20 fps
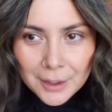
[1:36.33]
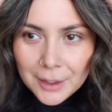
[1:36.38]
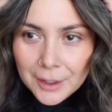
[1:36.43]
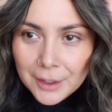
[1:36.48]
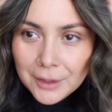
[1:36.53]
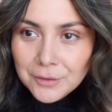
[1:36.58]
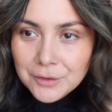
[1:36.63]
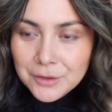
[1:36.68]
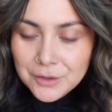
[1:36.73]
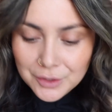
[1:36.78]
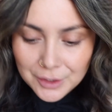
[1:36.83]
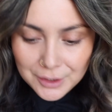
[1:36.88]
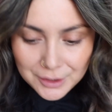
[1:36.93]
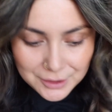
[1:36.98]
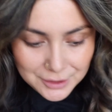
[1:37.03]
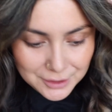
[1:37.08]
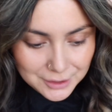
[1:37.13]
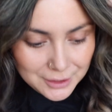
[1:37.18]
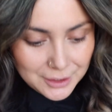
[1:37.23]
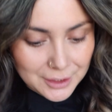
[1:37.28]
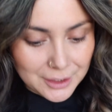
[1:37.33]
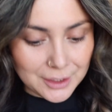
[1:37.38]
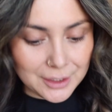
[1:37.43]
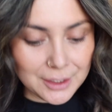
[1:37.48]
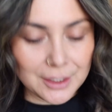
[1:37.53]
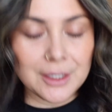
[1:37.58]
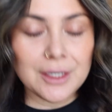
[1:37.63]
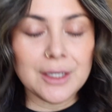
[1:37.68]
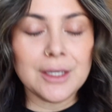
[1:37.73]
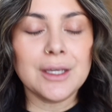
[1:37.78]
I tried
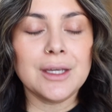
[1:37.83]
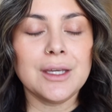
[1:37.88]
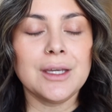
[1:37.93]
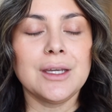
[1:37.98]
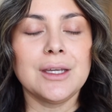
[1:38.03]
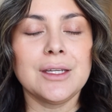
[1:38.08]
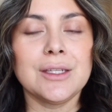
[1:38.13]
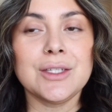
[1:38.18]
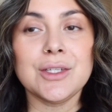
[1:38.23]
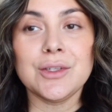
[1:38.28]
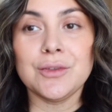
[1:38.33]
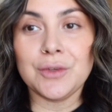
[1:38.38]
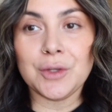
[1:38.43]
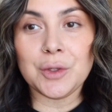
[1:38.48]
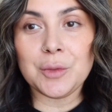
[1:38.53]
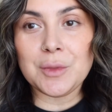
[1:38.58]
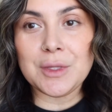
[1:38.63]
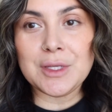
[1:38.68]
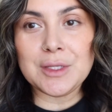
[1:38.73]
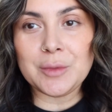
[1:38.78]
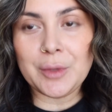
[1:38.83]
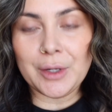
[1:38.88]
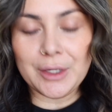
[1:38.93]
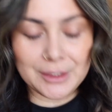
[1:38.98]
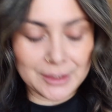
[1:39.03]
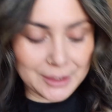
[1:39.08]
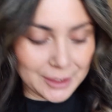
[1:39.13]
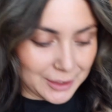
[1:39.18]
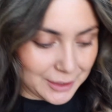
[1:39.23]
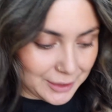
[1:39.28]
to film this
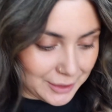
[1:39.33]
part.